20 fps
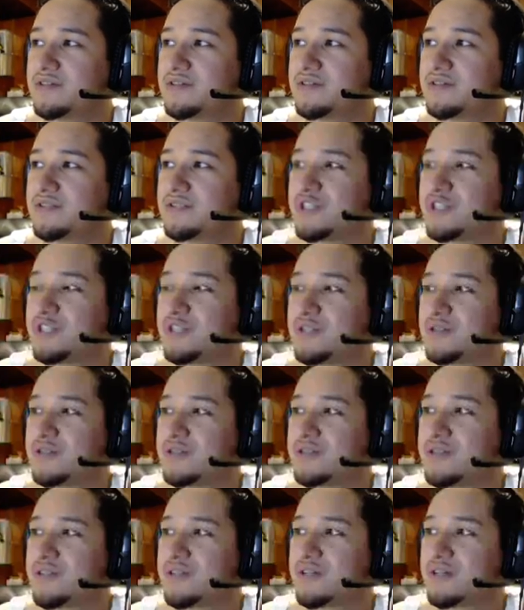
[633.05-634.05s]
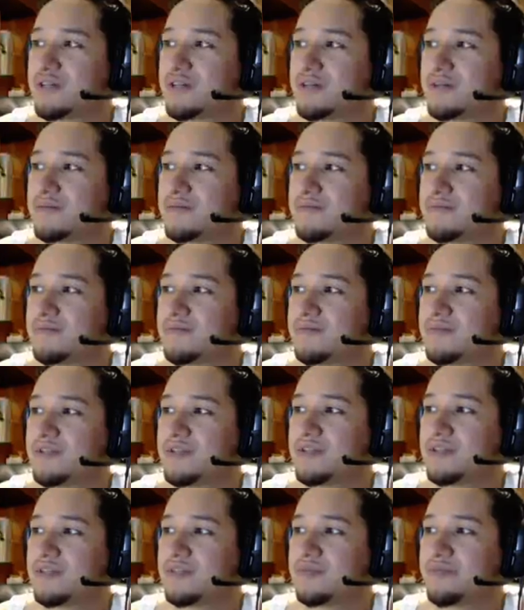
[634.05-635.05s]
which is
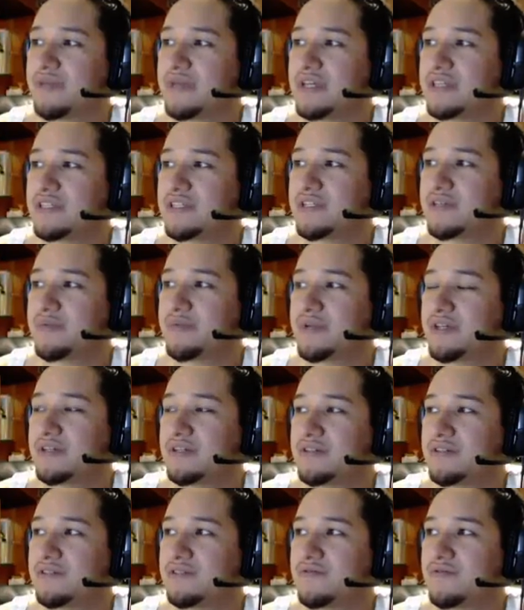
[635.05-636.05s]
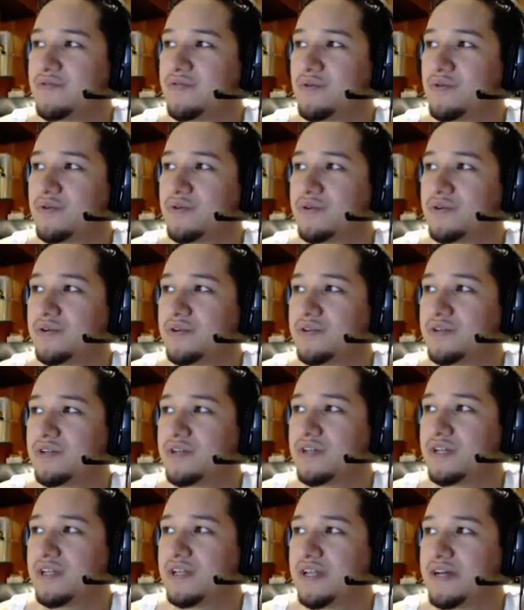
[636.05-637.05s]
the basic build for
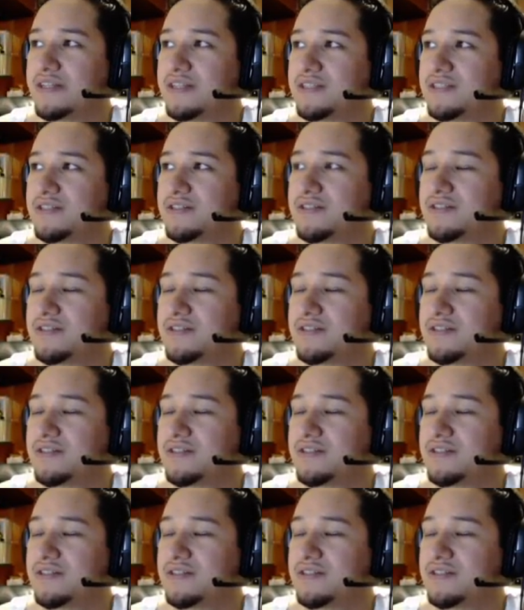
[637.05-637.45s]
a Lancer,